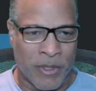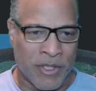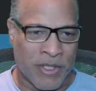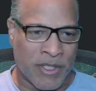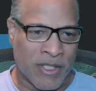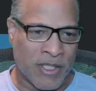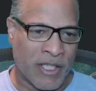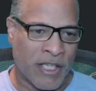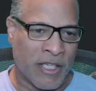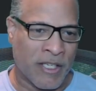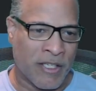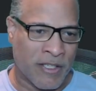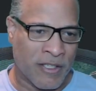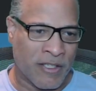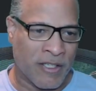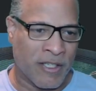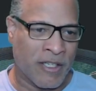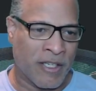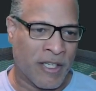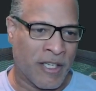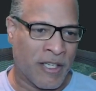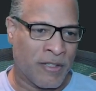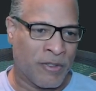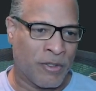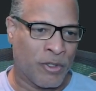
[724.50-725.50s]
and
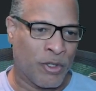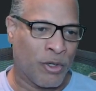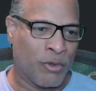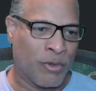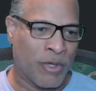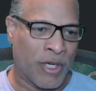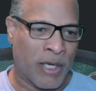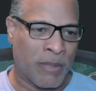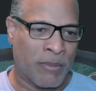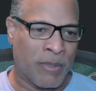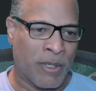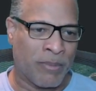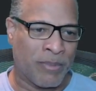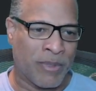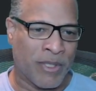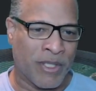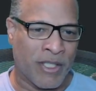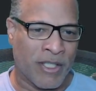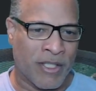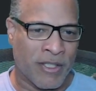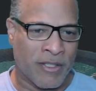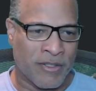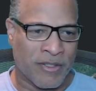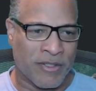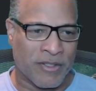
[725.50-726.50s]
I know what I'm up
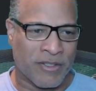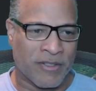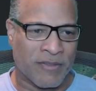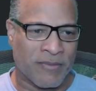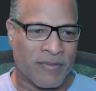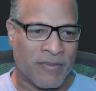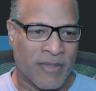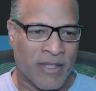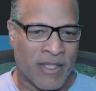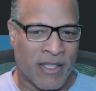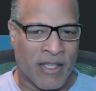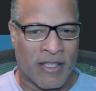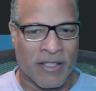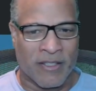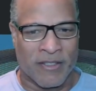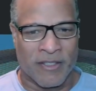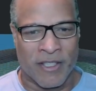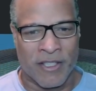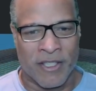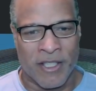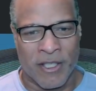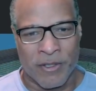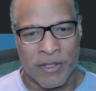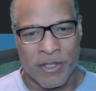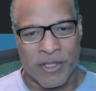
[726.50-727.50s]
against,
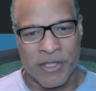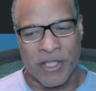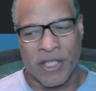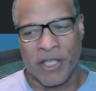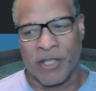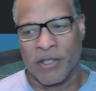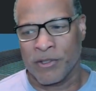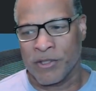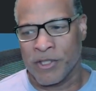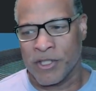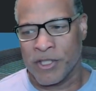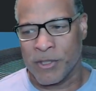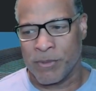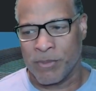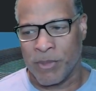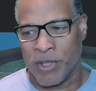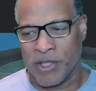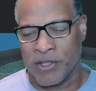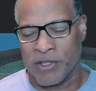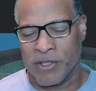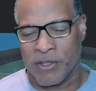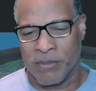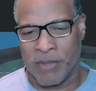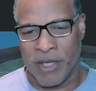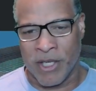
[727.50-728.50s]
then I'll scale the
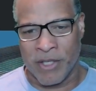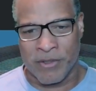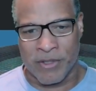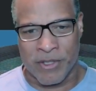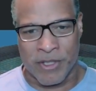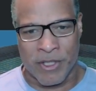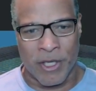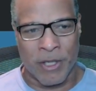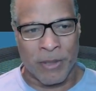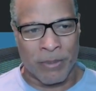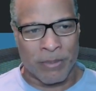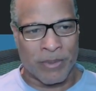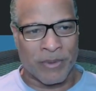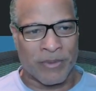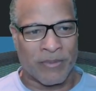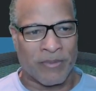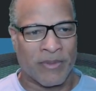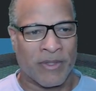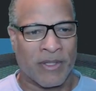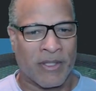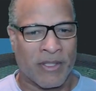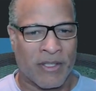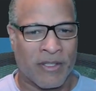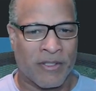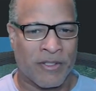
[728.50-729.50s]
spend amounts up,
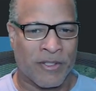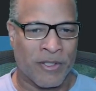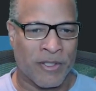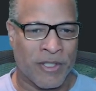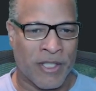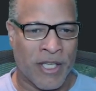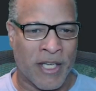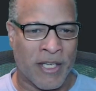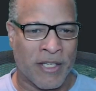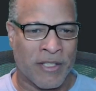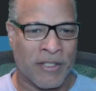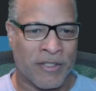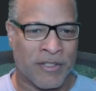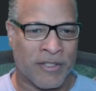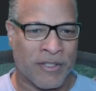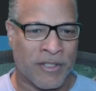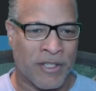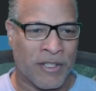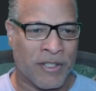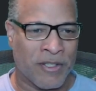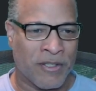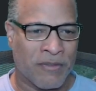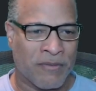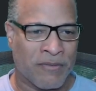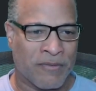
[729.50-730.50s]
so that
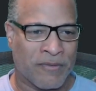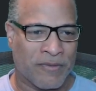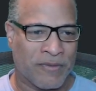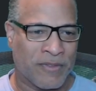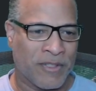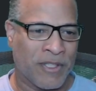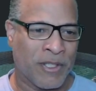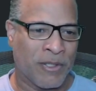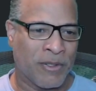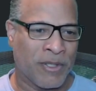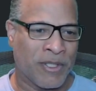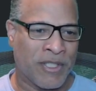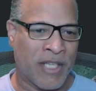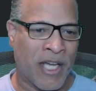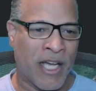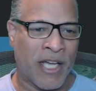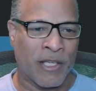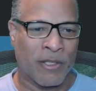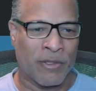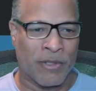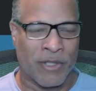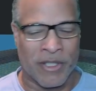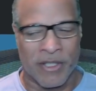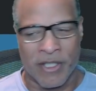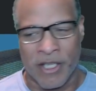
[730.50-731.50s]
instead of
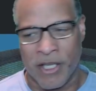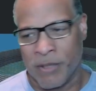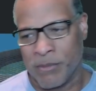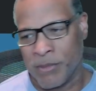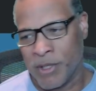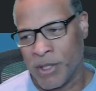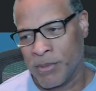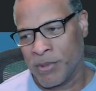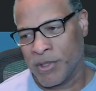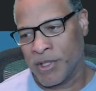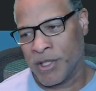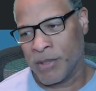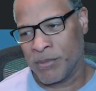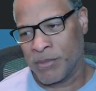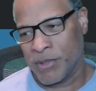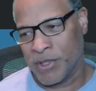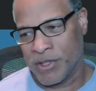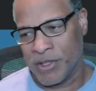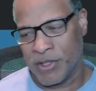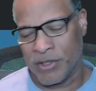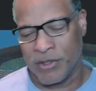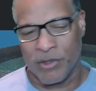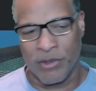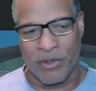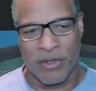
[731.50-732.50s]
$1 a day, maybe I'll be
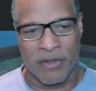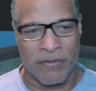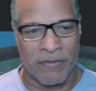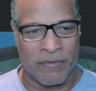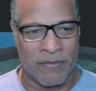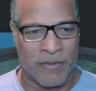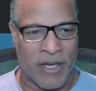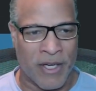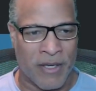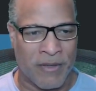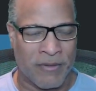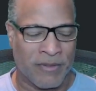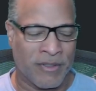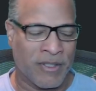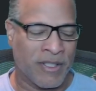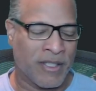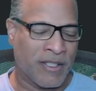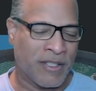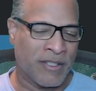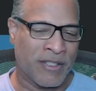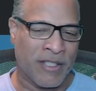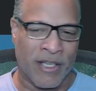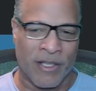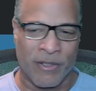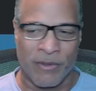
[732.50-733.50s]
doing
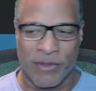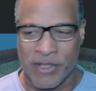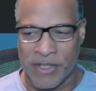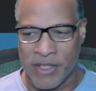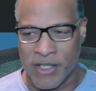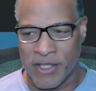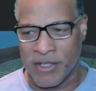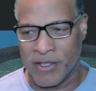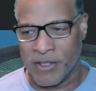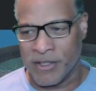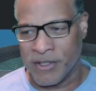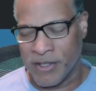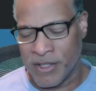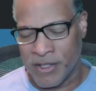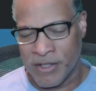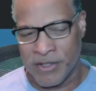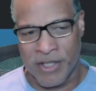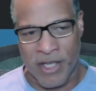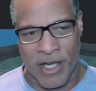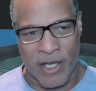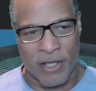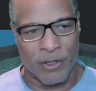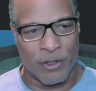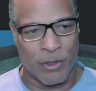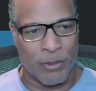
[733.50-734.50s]
$1 a day,
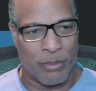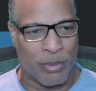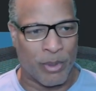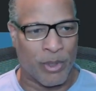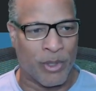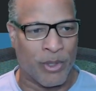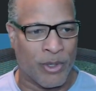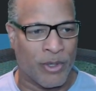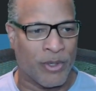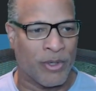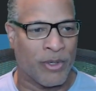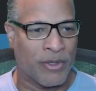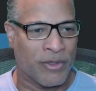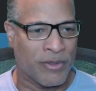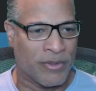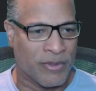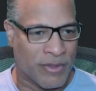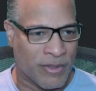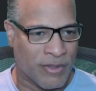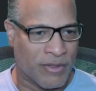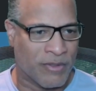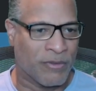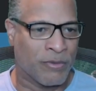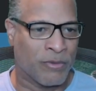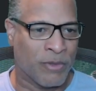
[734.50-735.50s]
$1 per
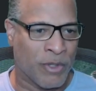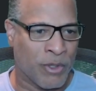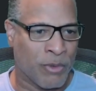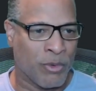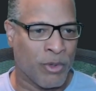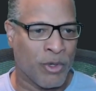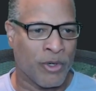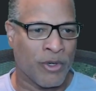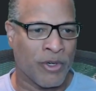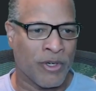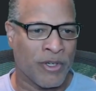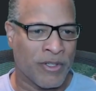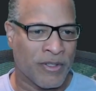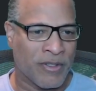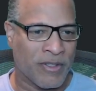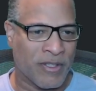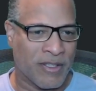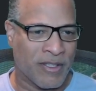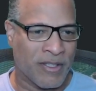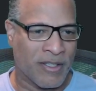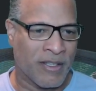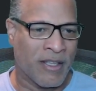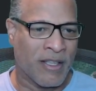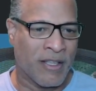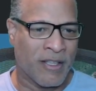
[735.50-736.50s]
reward.
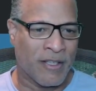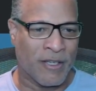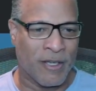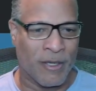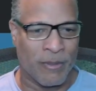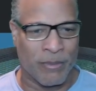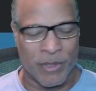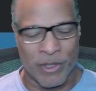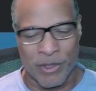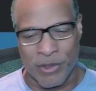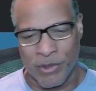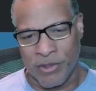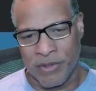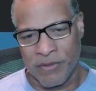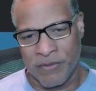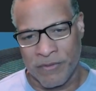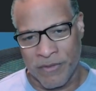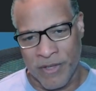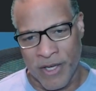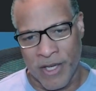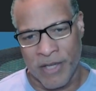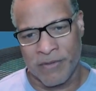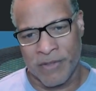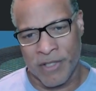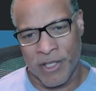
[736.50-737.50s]
I'll be doing
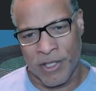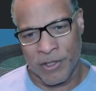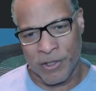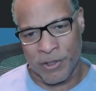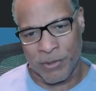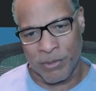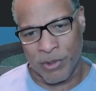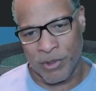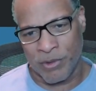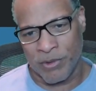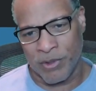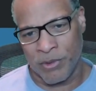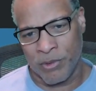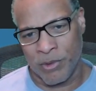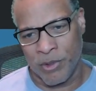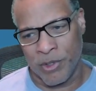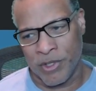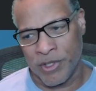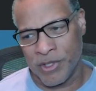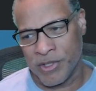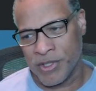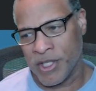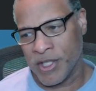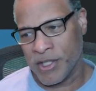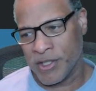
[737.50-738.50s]
$5 per reward
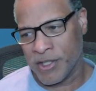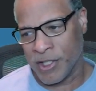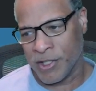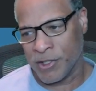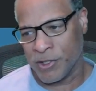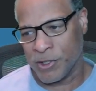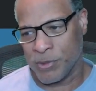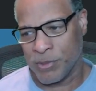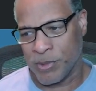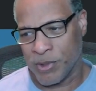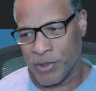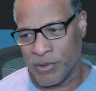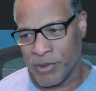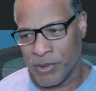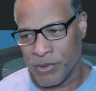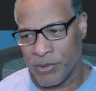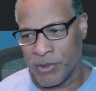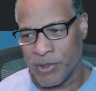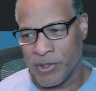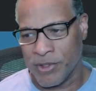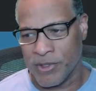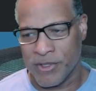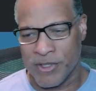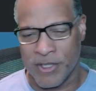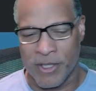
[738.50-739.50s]
or $10 per
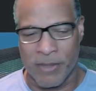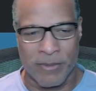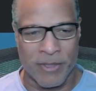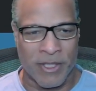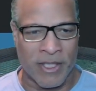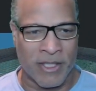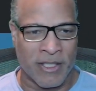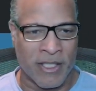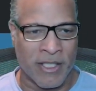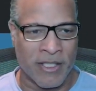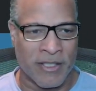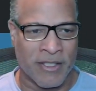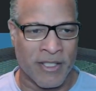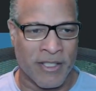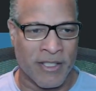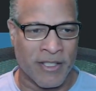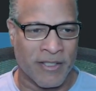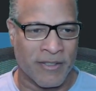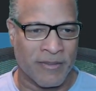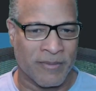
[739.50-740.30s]
reward or something like that,